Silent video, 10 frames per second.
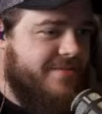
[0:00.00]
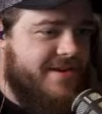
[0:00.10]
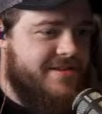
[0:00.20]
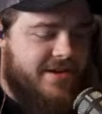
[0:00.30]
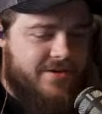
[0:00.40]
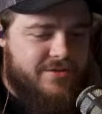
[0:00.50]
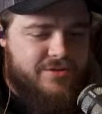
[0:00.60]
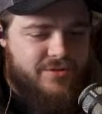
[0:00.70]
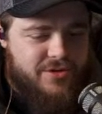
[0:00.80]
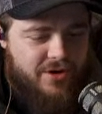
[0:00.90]
minutes ago
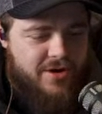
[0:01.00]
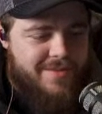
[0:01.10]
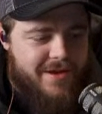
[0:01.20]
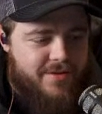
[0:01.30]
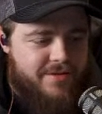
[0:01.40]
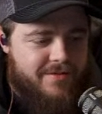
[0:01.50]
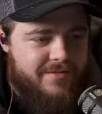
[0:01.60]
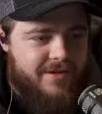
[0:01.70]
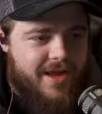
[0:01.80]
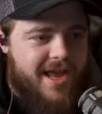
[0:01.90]
to talk about
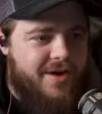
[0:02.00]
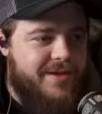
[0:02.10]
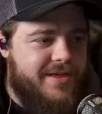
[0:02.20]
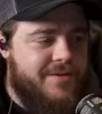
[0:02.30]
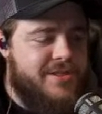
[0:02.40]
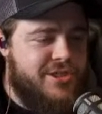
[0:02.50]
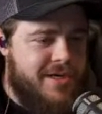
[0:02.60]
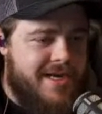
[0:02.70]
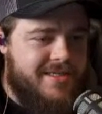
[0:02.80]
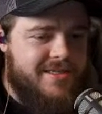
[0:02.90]
how we deal with
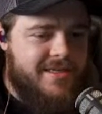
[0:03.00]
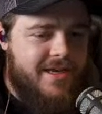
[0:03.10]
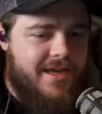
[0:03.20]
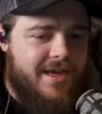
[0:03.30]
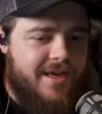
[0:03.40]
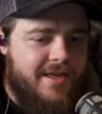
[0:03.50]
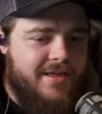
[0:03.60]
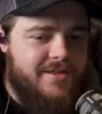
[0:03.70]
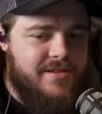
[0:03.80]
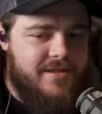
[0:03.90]
stress, right. And